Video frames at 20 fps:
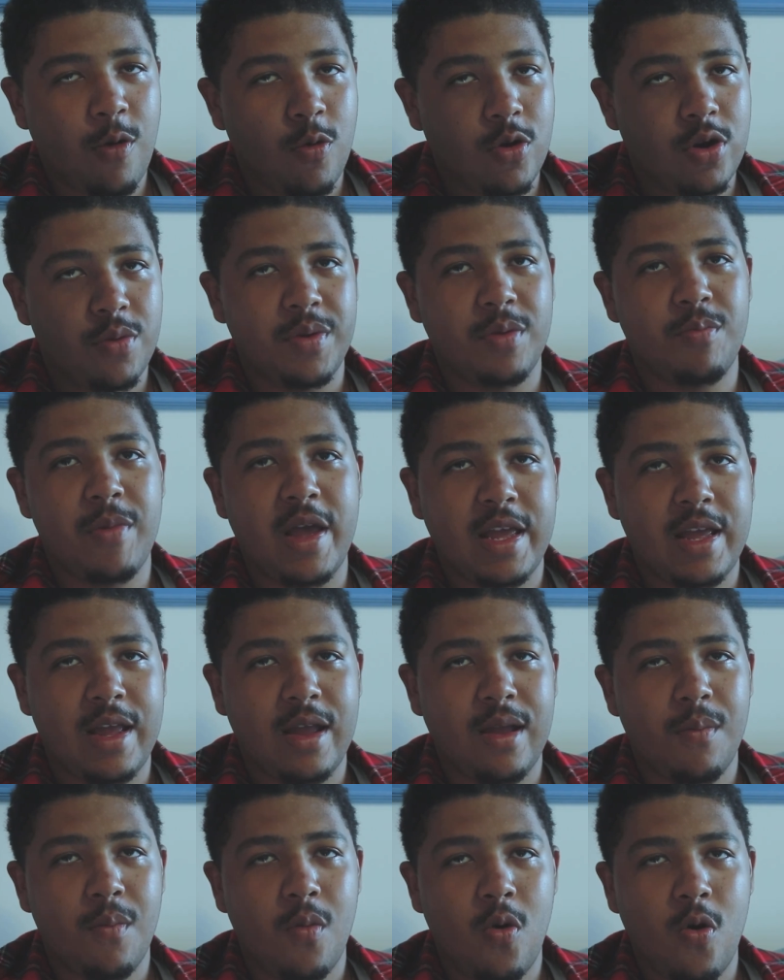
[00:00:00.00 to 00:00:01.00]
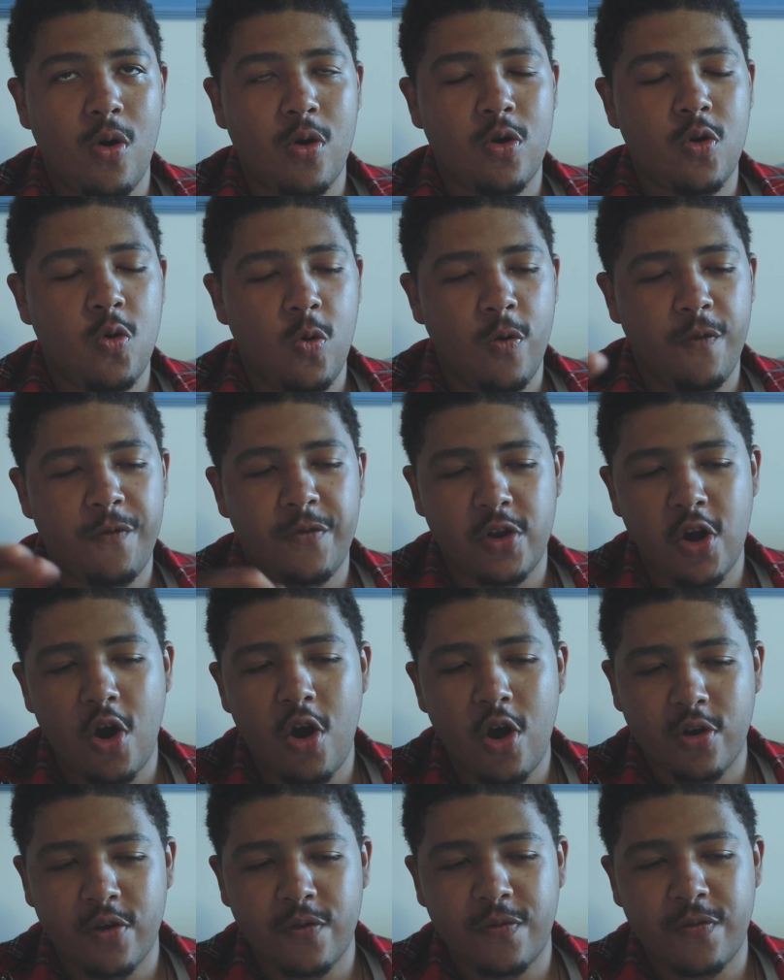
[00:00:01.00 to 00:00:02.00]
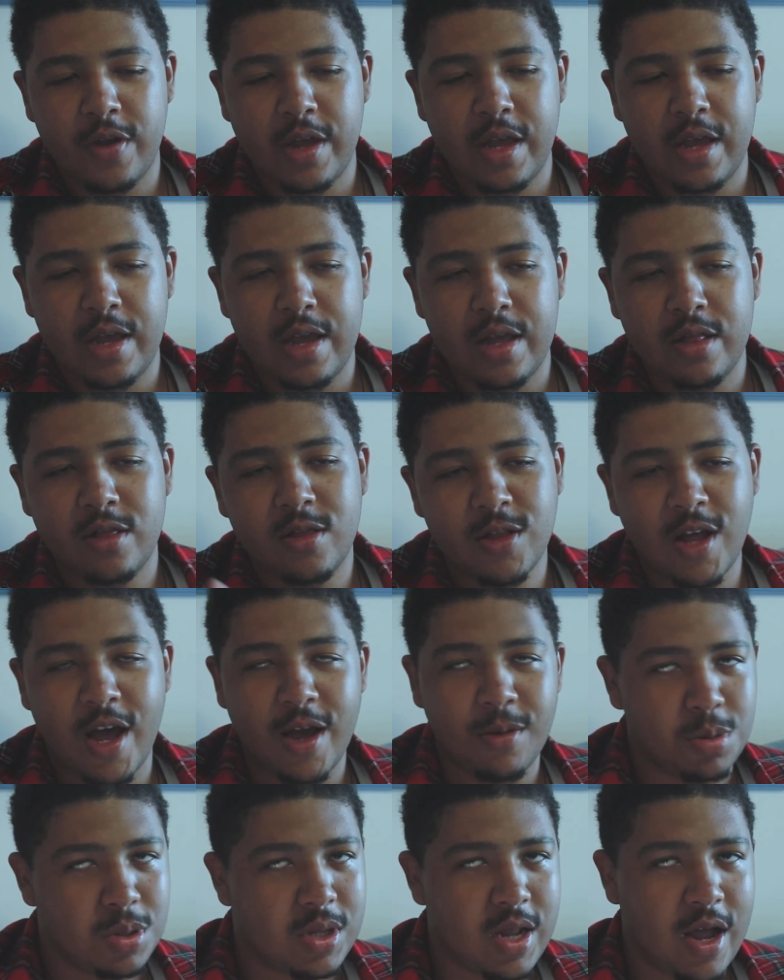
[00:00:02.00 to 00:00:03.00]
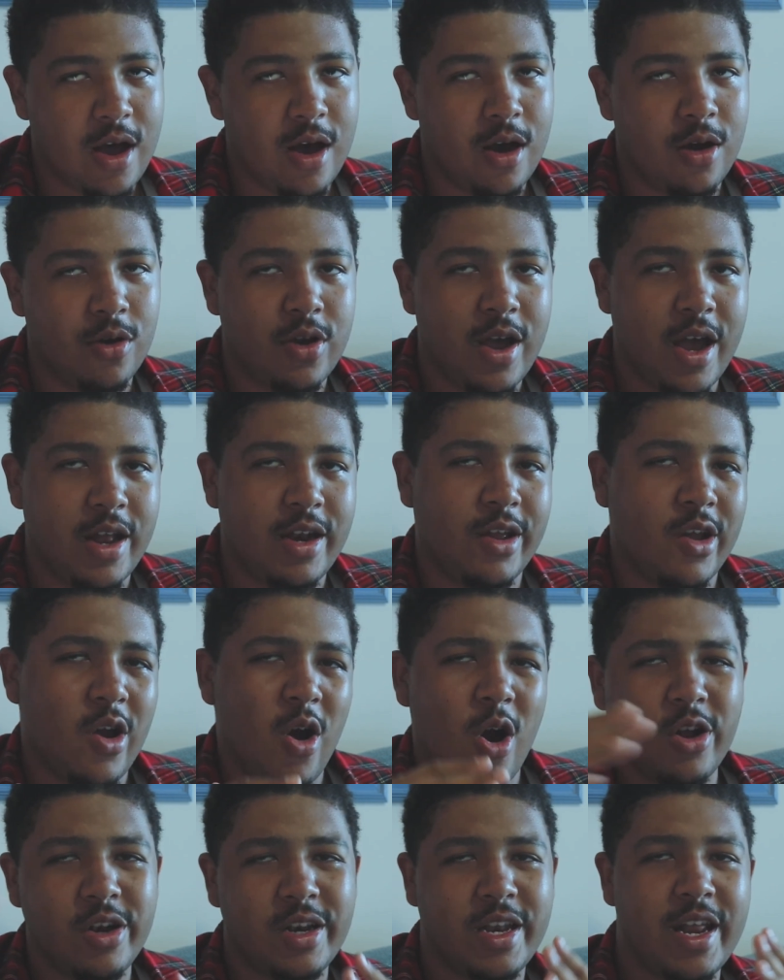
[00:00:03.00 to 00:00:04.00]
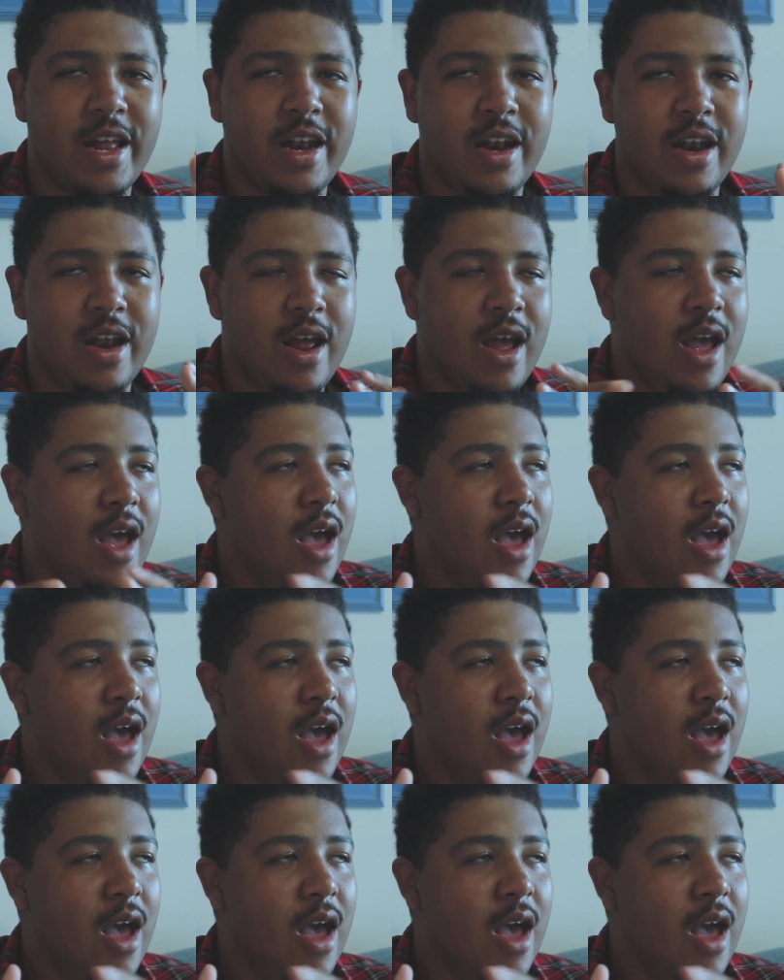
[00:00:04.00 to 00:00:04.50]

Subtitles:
I want to be making more cool photography, lifestyle kind of content.